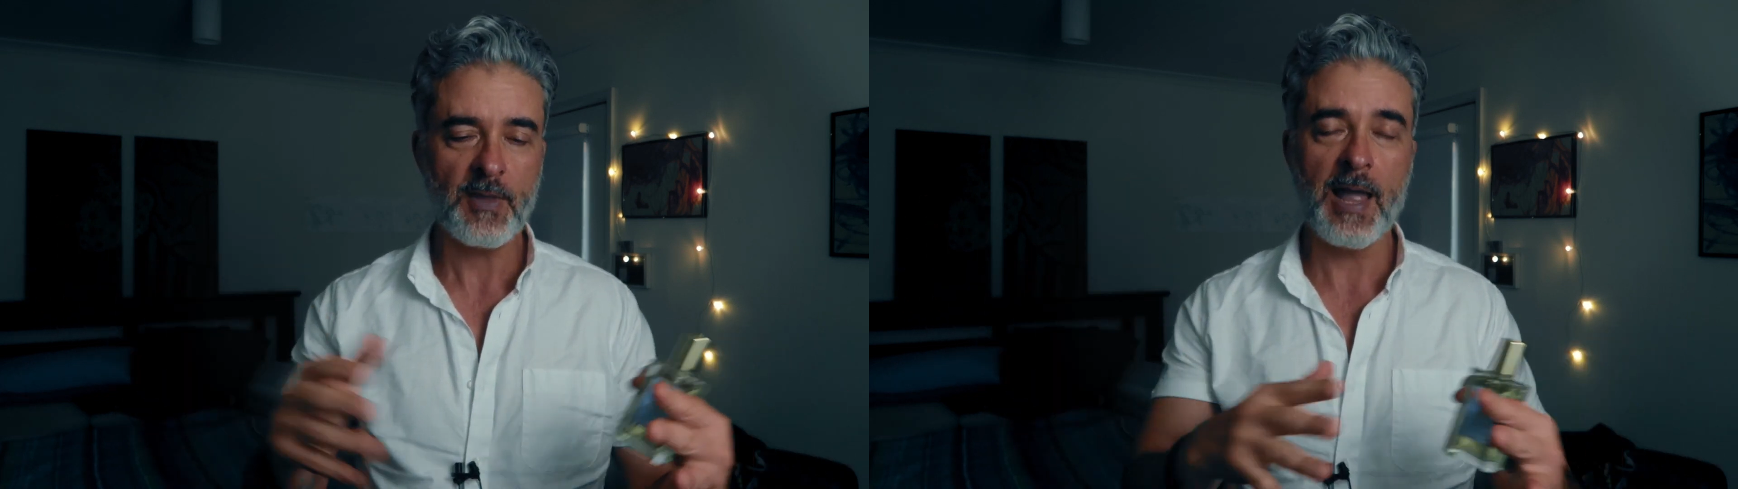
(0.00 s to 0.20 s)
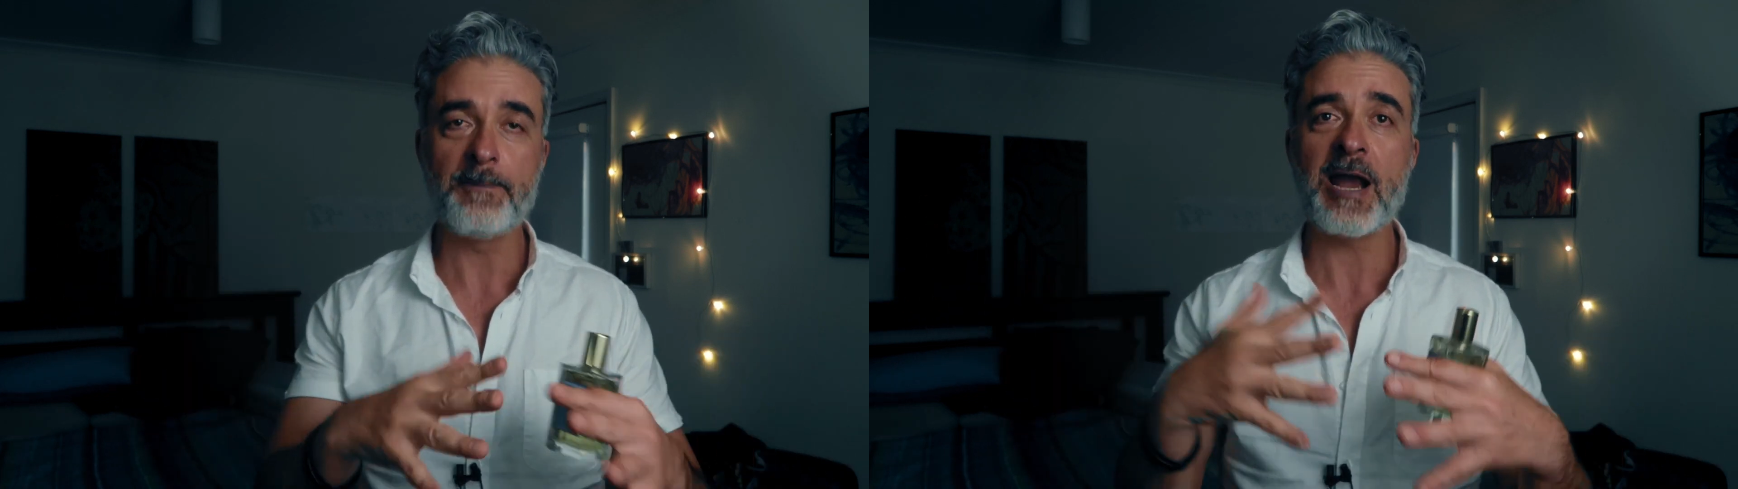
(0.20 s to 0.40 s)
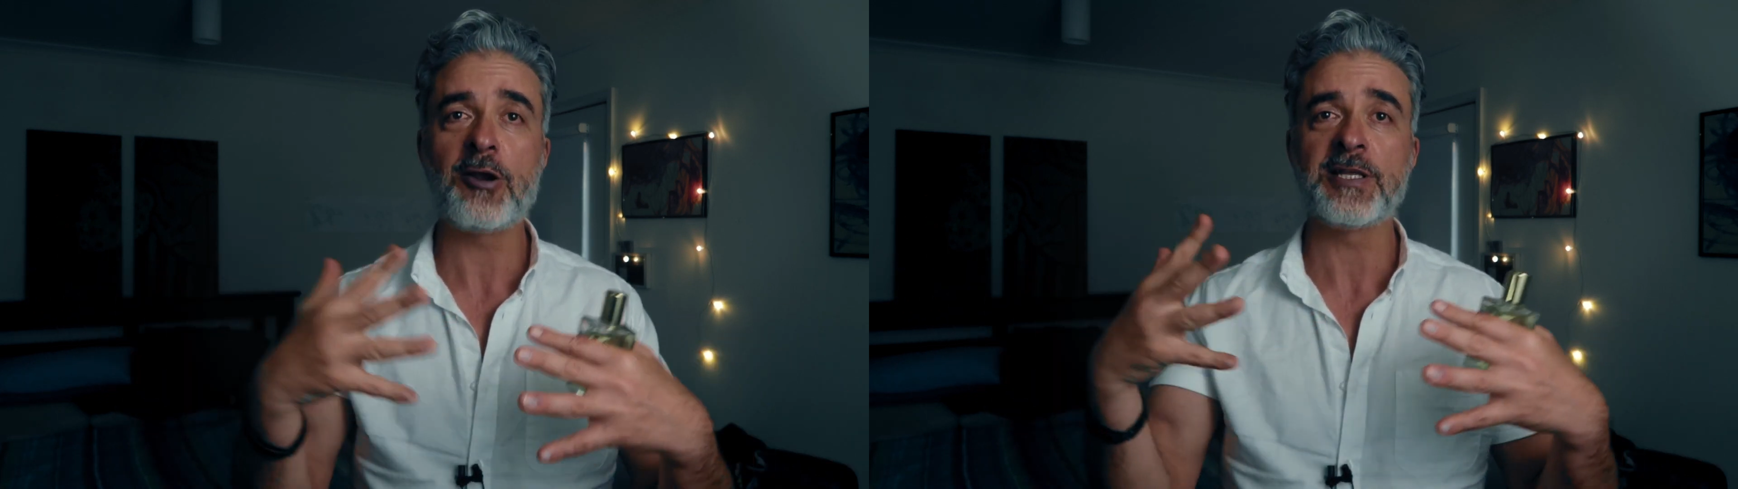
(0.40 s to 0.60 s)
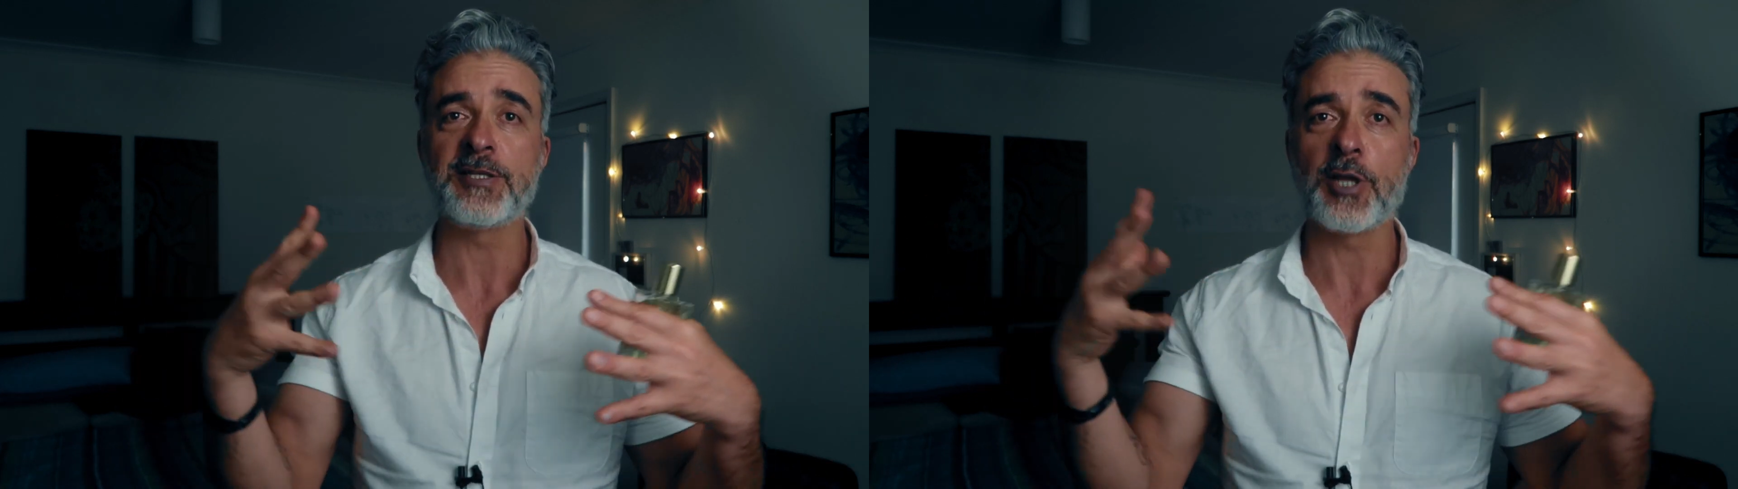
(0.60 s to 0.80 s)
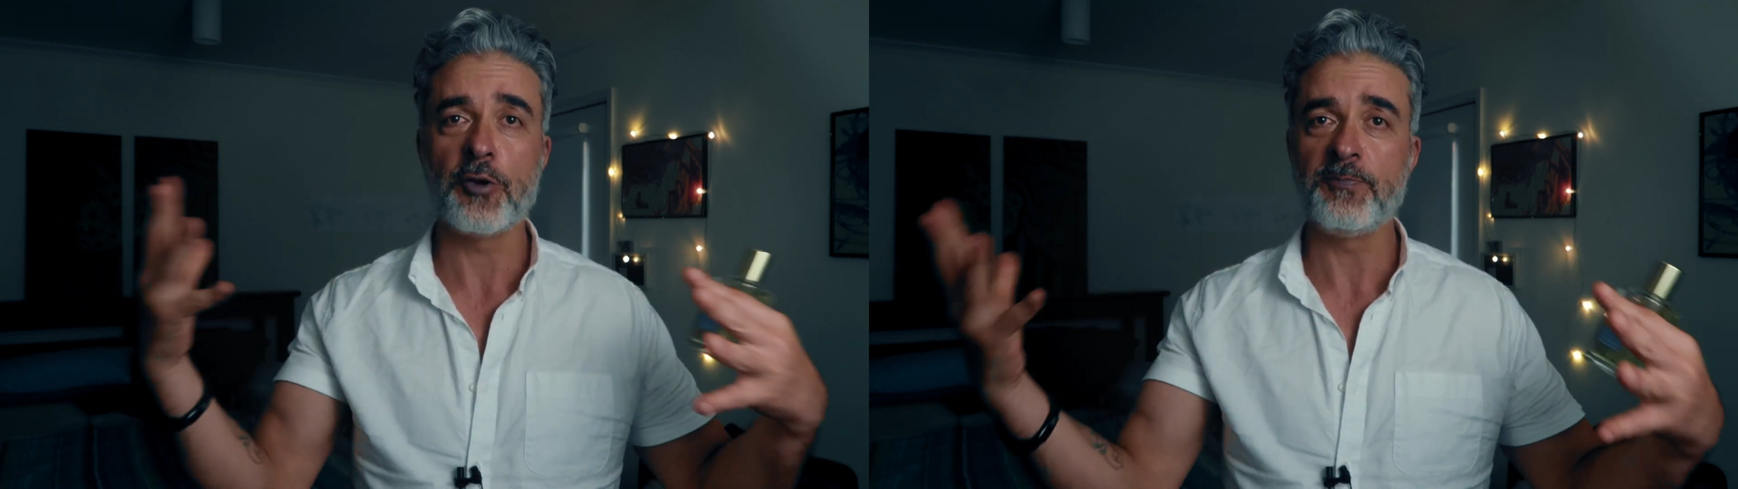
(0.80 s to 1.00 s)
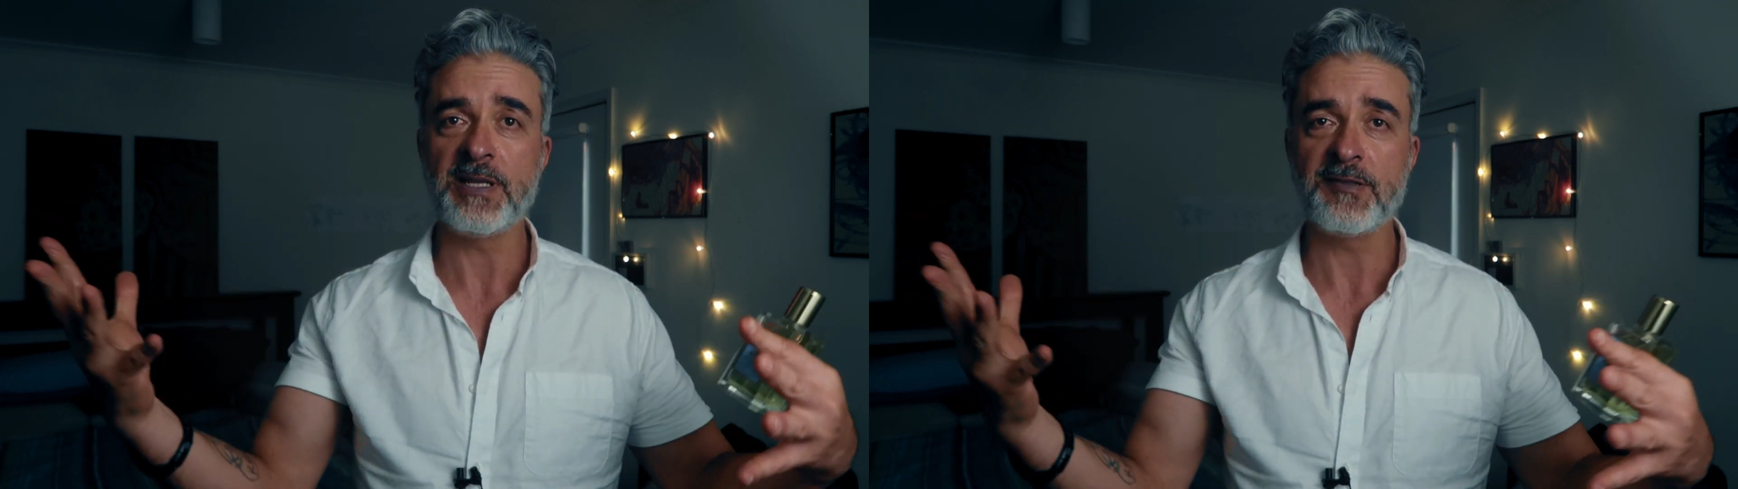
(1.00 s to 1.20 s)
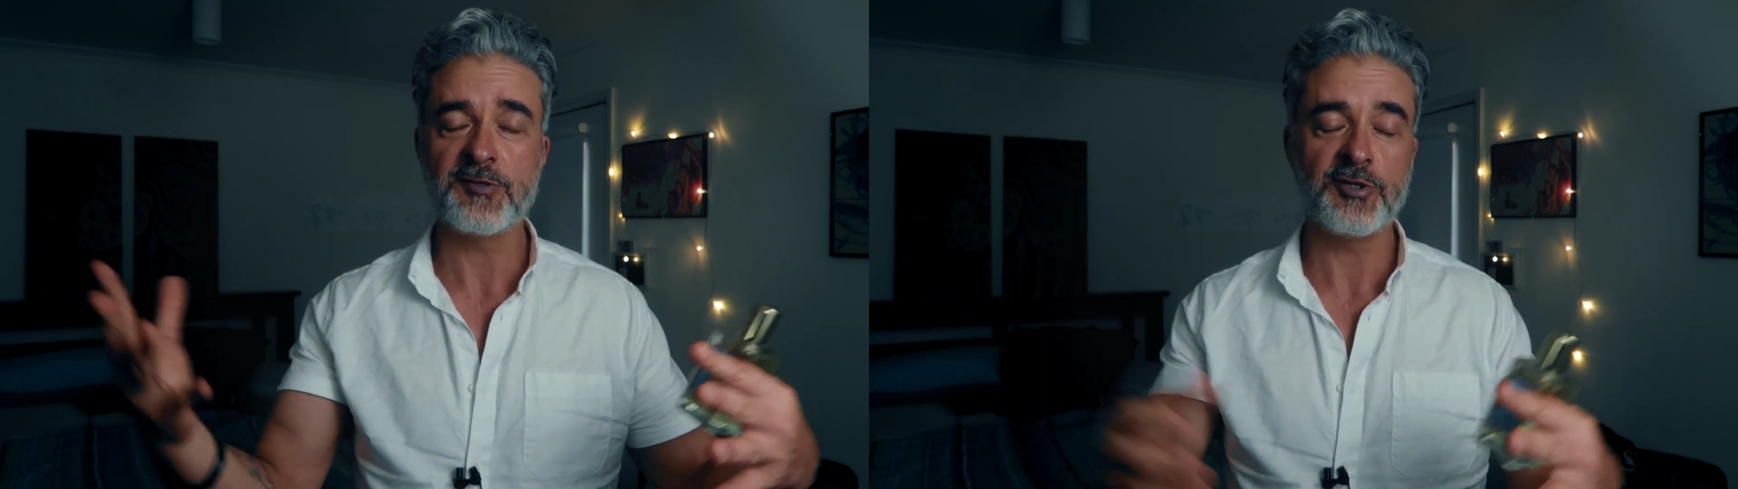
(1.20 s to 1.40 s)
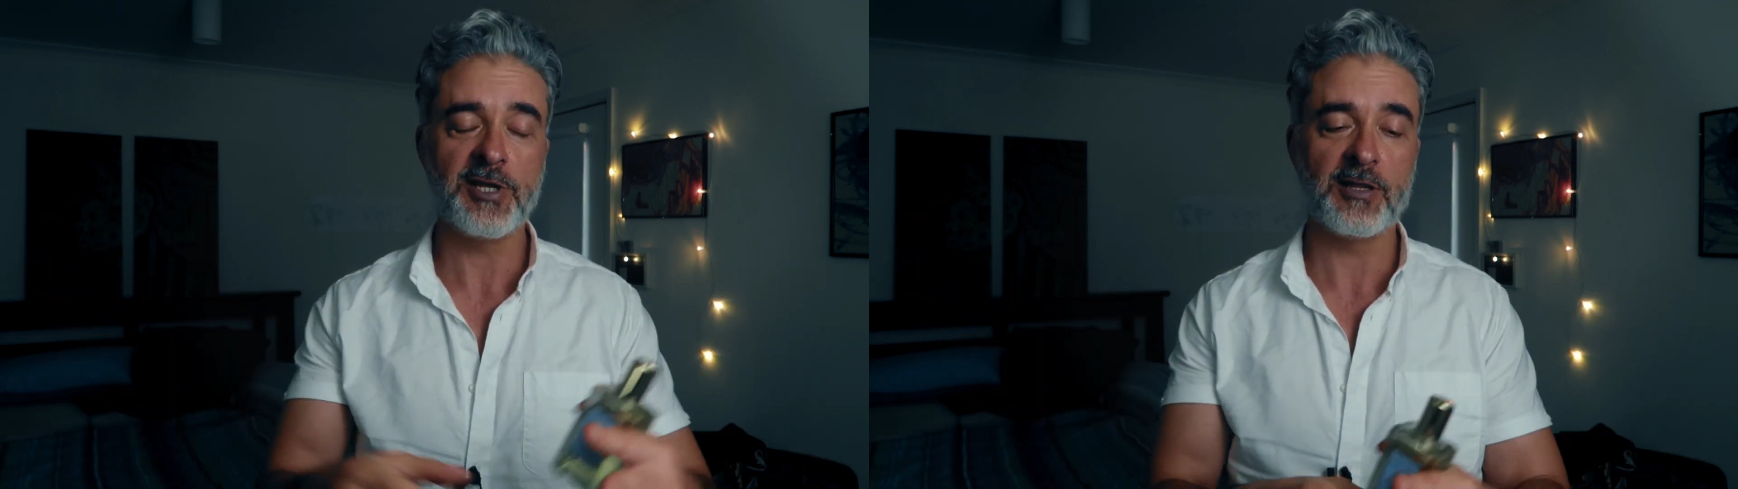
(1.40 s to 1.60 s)
apparently no big
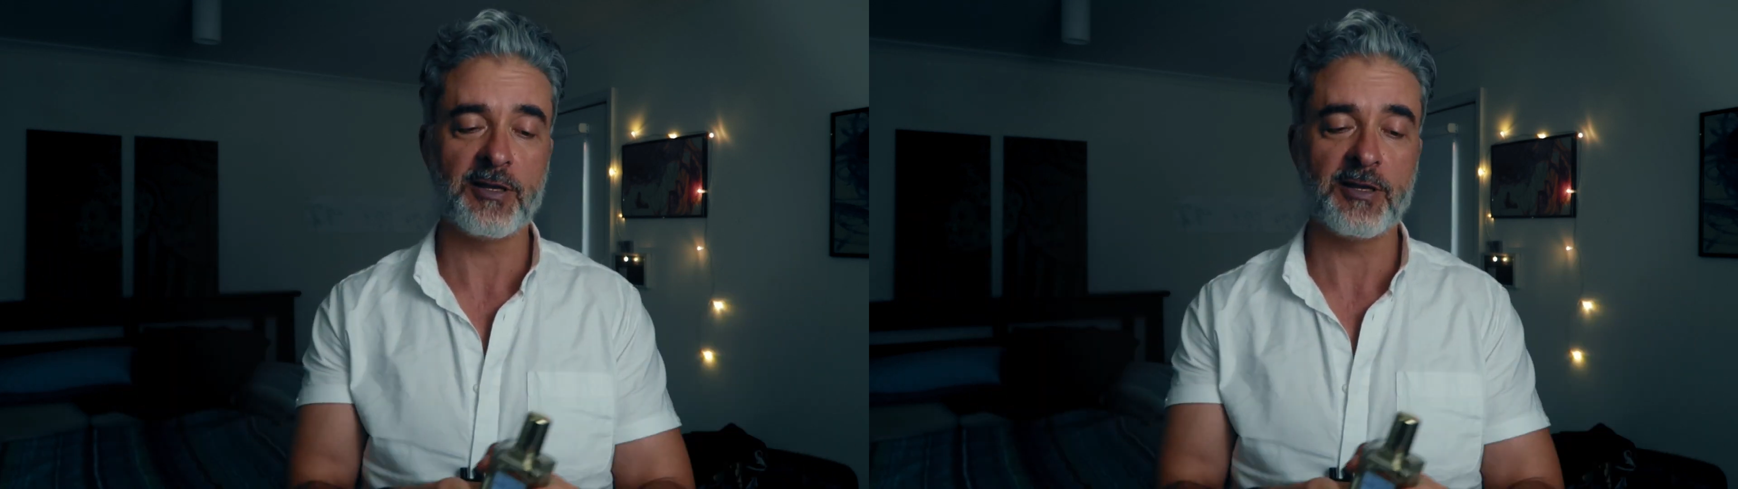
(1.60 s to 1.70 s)
studio